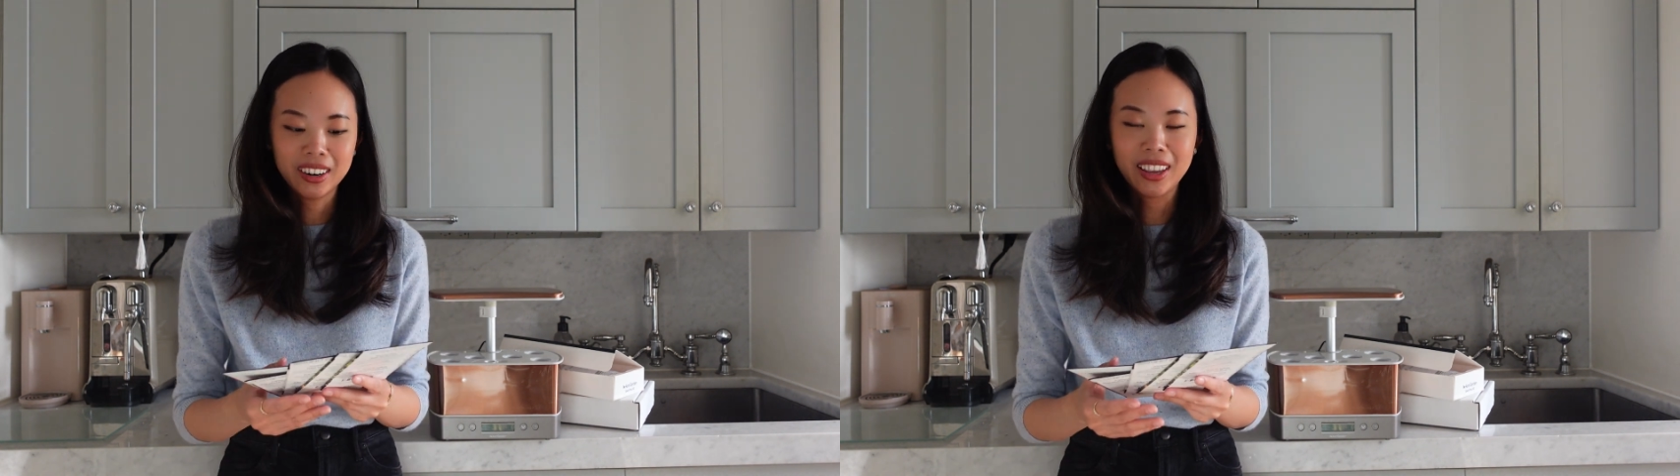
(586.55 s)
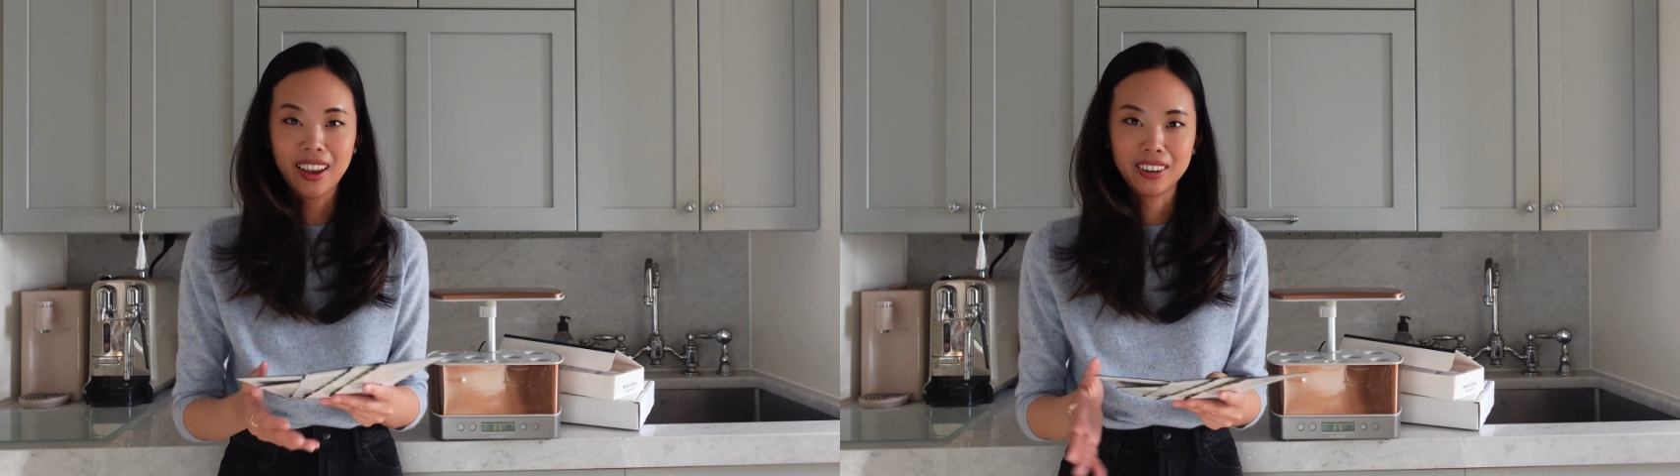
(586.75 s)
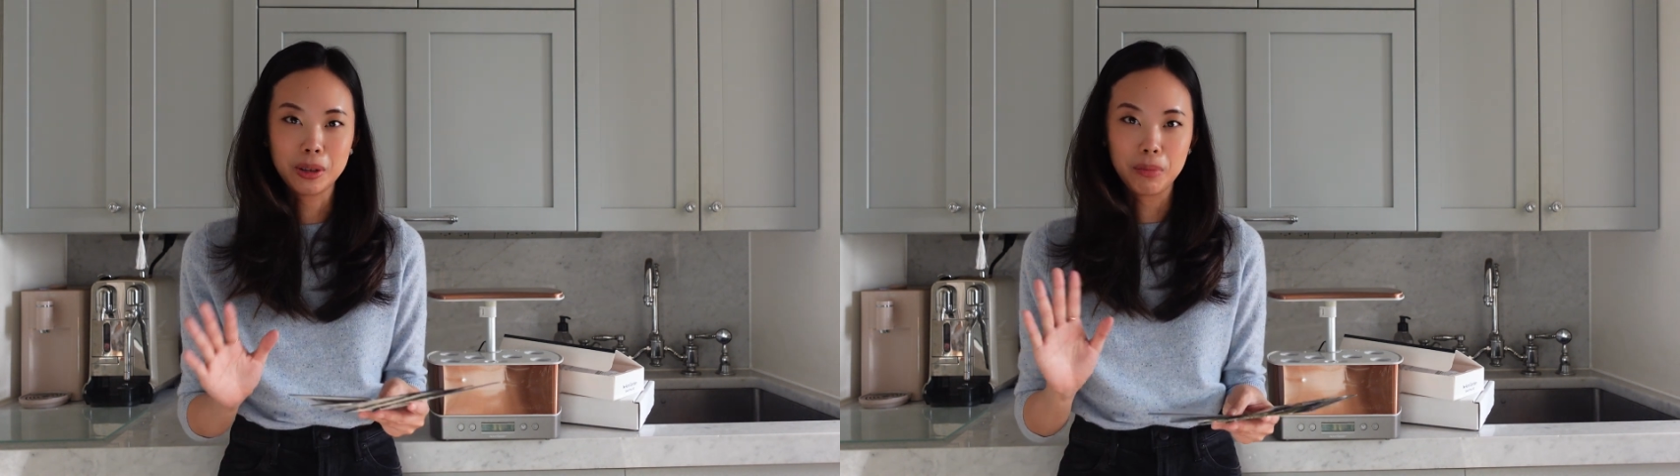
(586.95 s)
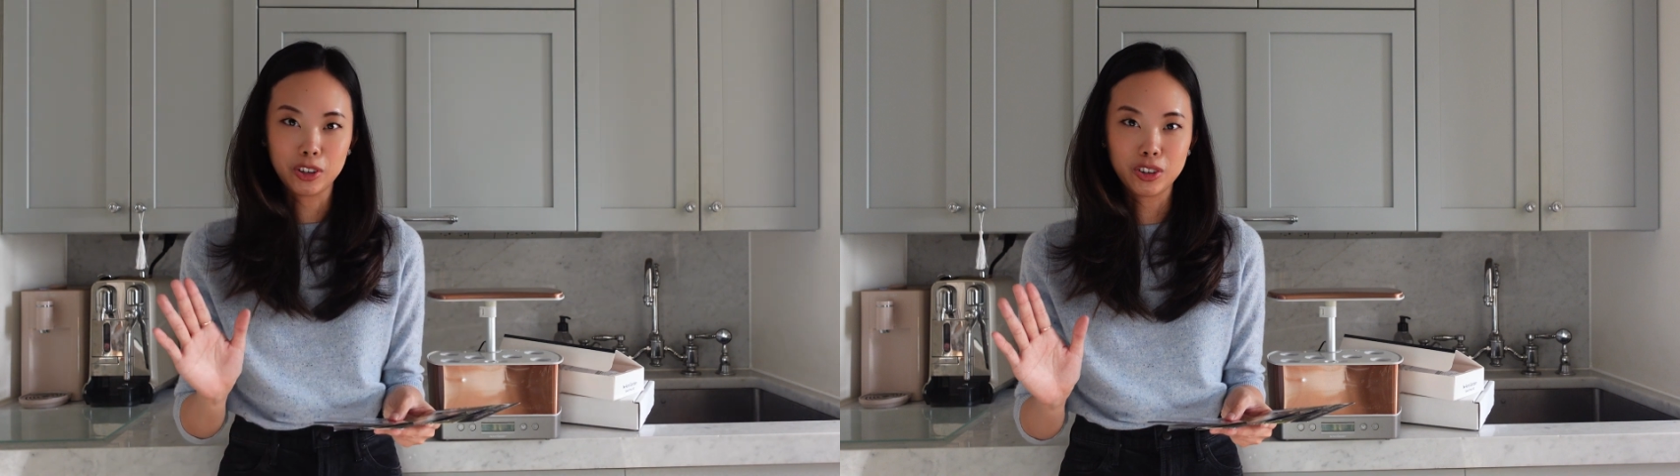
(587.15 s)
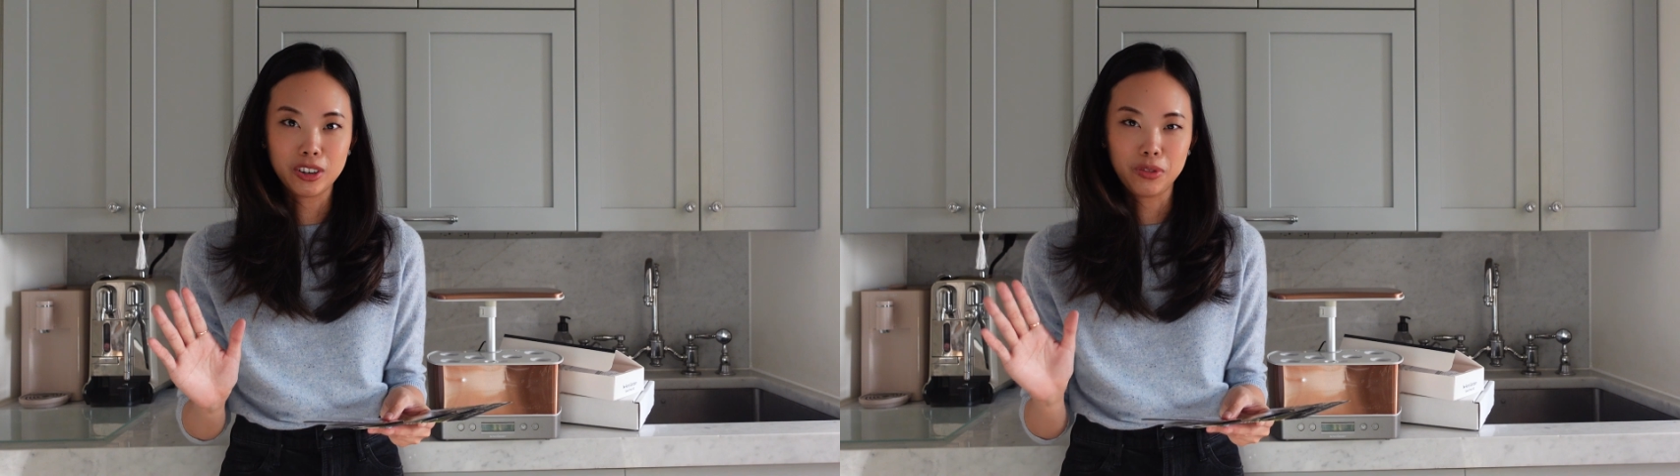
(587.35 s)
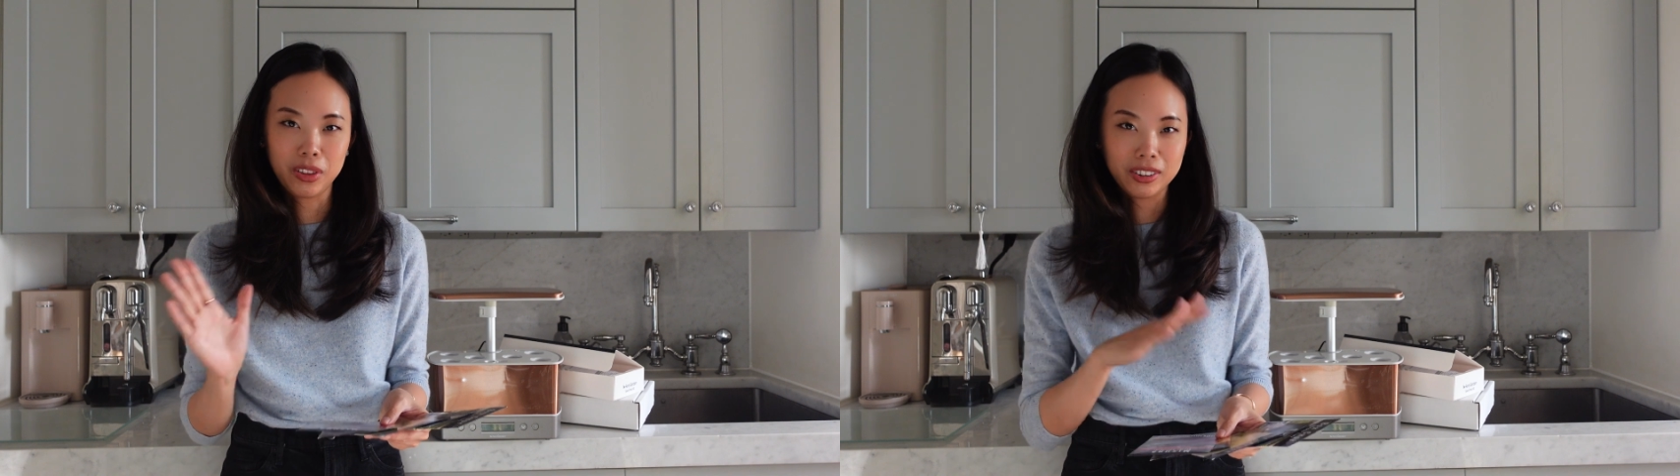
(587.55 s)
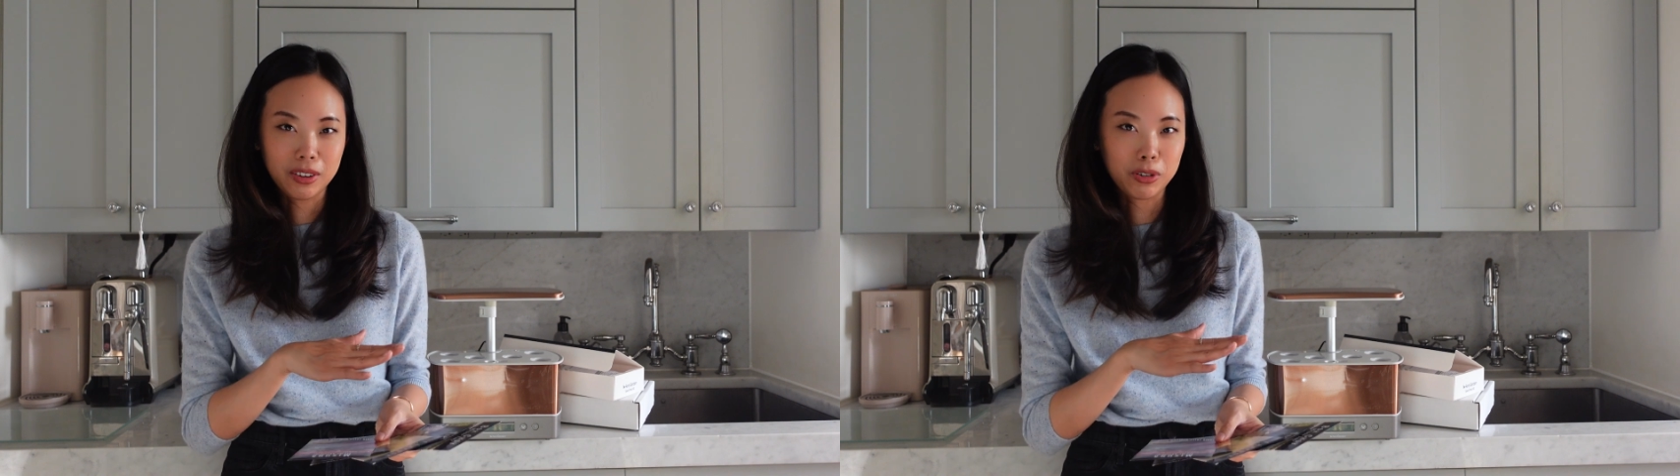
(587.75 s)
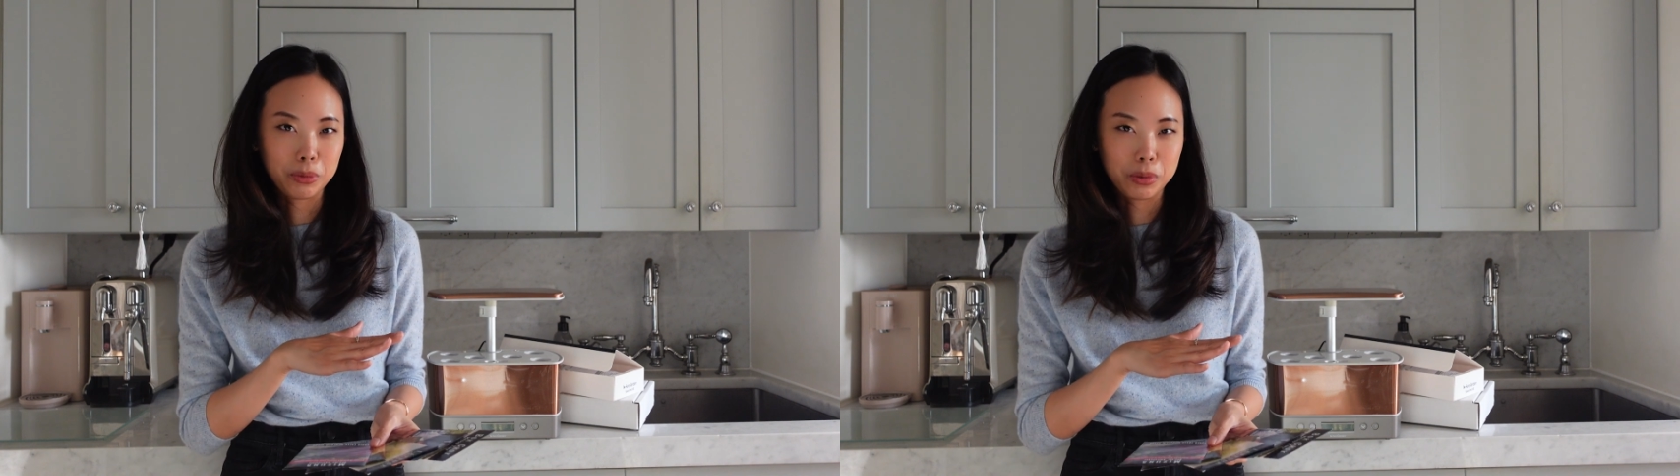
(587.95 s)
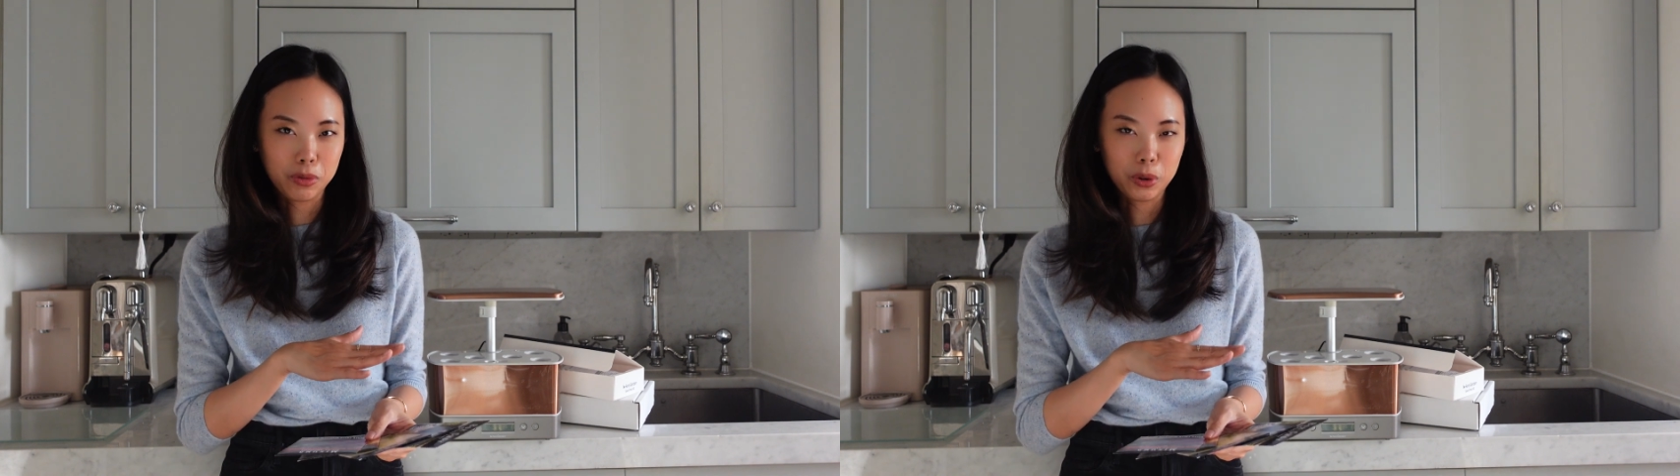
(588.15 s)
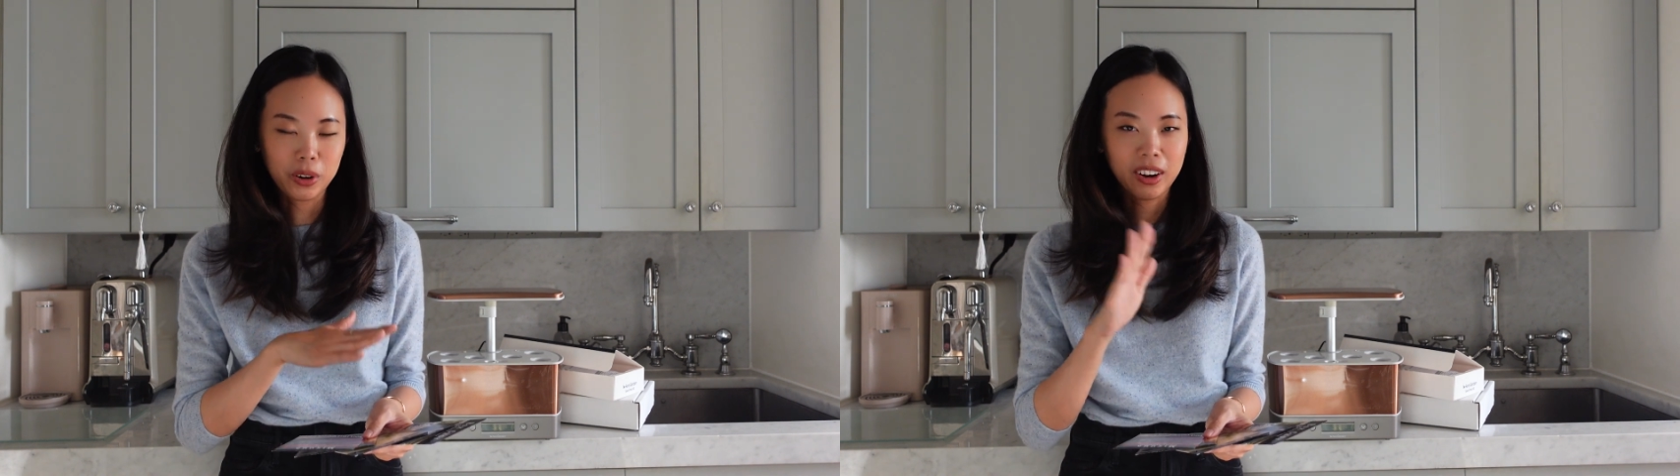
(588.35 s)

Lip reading: Again, it's a mixture of things I've grown before